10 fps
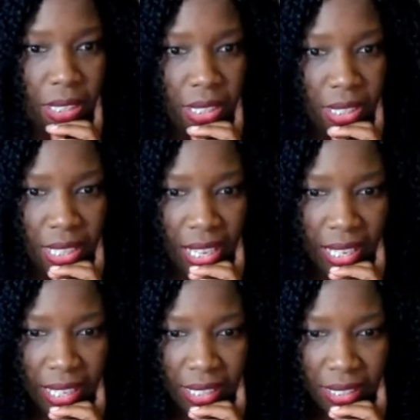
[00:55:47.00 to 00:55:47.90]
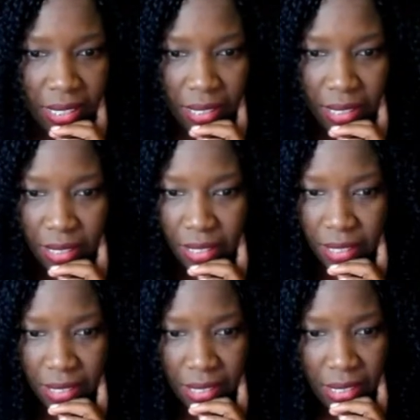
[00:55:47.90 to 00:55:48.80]
Is that it?
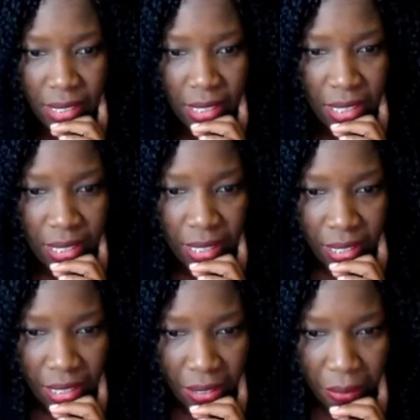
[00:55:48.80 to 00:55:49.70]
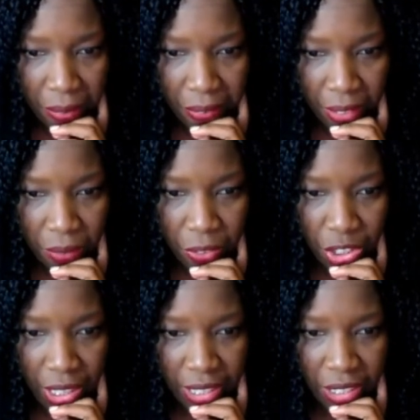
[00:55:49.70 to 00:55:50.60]
Thank you, Raphael, for
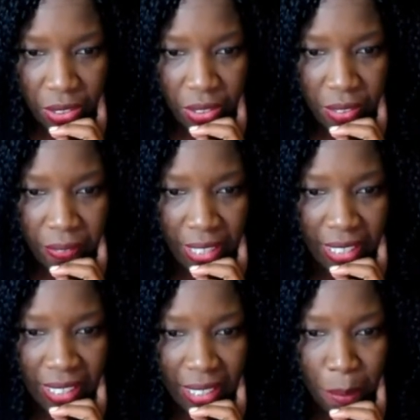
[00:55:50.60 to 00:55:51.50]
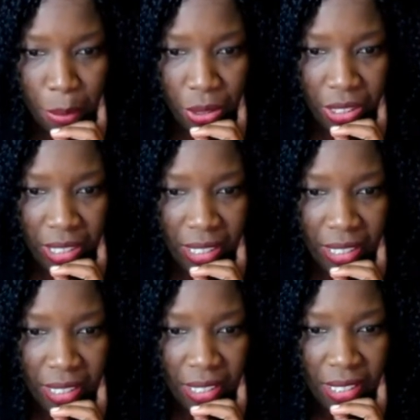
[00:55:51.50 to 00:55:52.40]
shining your divine light
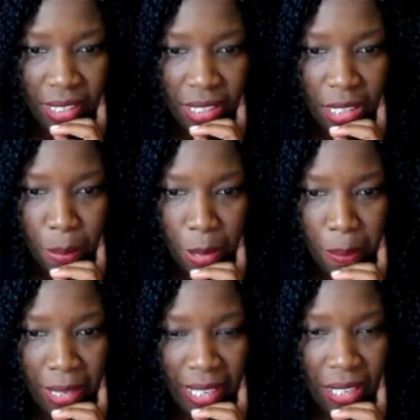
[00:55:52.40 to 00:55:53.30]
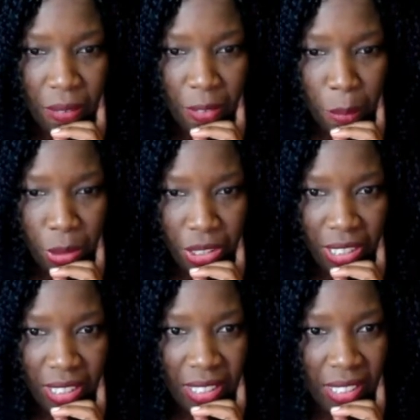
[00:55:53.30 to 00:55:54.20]
body upon my healthy
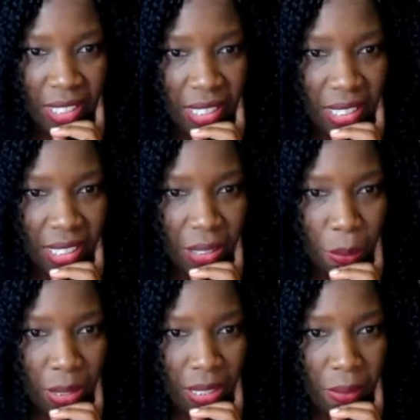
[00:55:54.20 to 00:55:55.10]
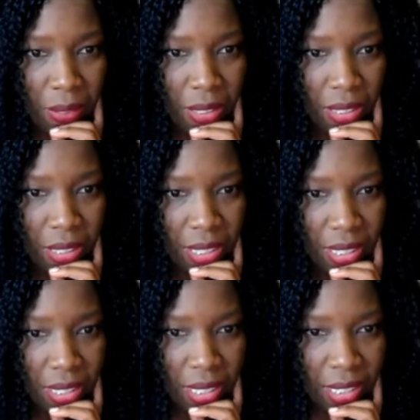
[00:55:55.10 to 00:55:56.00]
body. Oh, wow.
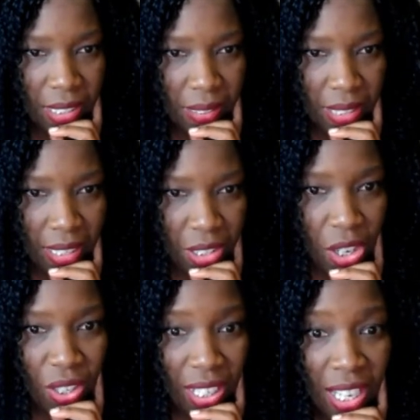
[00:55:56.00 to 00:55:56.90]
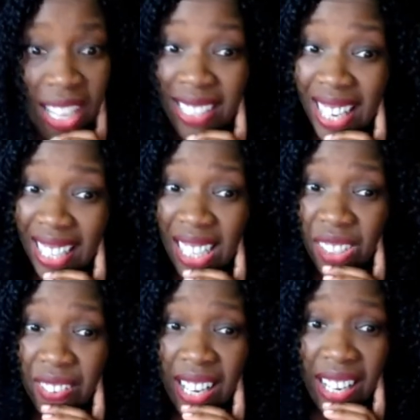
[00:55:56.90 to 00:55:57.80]
Is this is that Cal
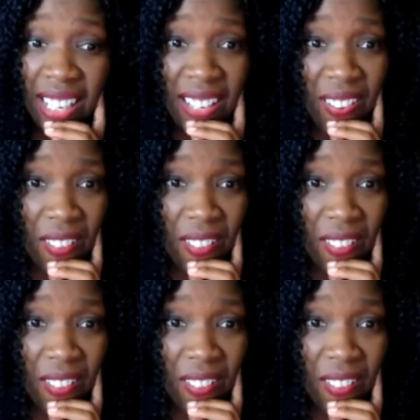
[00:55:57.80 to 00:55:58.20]
Gray?